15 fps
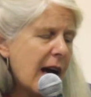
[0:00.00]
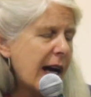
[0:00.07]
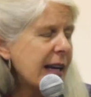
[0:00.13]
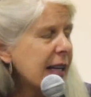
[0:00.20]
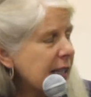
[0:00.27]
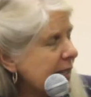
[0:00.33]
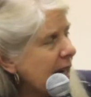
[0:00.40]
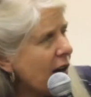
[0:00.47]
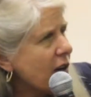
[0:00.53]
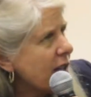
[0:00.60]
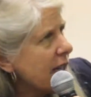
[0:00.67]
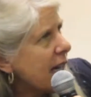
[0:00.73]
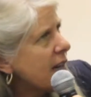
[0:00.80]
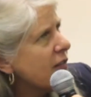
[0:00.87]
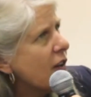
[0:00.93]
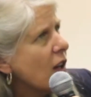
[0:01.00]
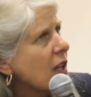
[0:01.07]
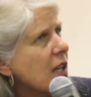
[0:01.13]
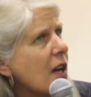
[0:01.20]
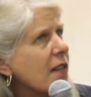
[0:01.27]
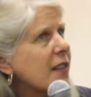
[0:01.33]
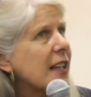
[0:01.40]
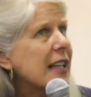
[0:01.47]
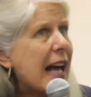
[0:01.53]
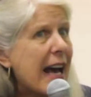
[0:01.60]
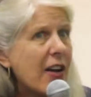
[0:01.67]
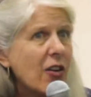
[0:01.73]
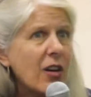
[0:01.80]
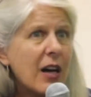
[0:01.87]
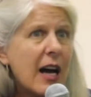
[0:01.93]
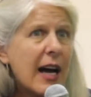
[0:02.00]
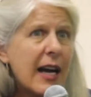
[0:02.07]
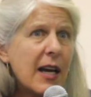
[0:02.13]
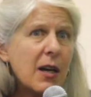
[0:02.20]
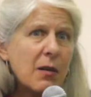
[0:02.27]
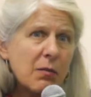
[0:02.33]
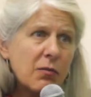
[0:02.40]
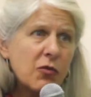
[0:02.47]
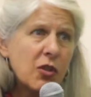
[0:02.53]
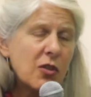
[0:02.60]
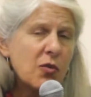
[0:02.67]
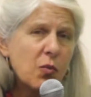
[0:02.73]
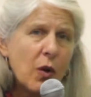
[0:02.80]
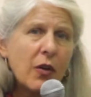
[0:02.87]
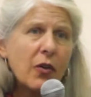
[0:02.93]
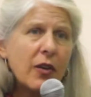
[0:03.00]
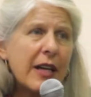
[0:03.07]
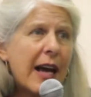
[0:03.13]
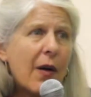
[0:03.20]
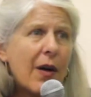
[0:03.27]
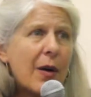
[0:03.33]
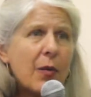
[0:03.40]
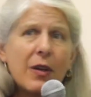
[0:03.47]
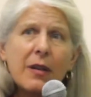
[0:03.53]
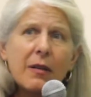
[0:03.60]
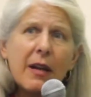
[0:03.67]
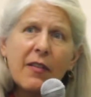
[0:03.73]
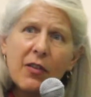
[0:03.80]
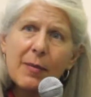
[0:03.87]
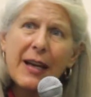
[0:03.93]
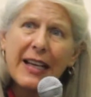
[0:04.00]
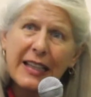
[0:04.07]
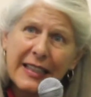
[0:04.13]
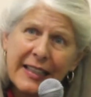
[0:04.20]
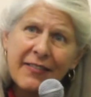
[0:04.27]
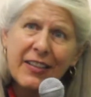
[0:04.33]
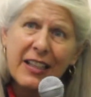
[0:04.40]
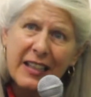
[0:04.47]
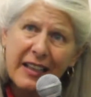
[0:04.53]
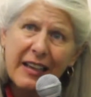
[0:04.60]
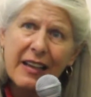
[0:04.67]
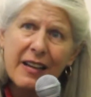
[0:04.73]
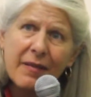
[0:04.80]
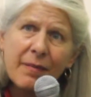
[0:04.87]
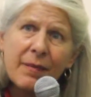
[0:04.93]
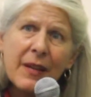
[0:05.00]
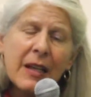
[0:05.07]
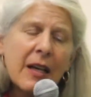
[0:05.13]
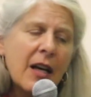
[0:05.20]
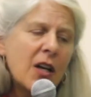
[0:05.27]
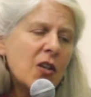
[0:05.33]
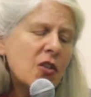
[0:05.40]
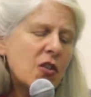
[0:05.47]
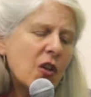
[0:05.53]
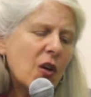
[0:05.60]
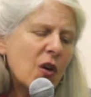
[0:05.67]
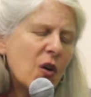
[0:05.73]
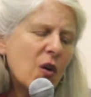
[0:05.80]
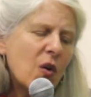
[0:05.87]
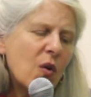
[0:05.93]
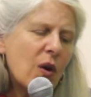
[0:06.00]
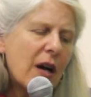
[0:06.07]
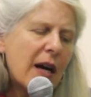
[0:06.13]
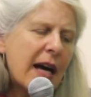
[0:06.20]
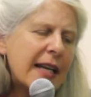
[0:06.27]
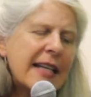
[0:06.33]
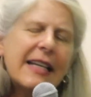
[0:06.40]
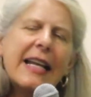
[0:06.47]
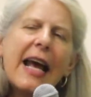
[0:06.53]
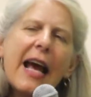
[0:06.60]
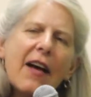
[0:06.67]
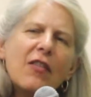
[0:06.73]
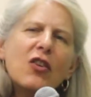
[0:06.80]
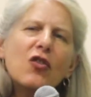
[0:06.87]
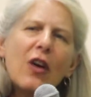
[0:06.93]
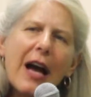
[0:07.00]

I didn't care that I fallen off the ladder. I just wondered how I would ever make a living again. So I didn't have a